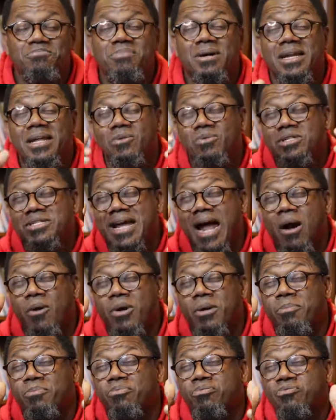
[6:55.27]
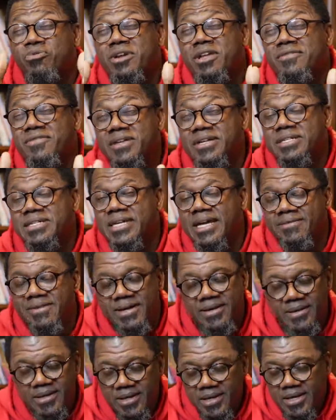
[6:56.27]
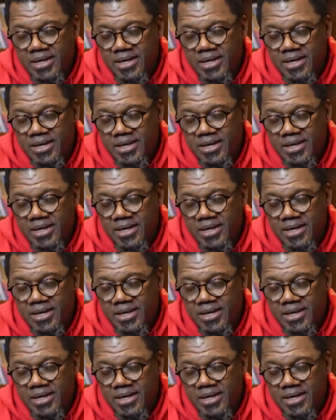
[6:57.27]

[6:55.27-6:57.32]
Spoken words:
but it was our previous giving.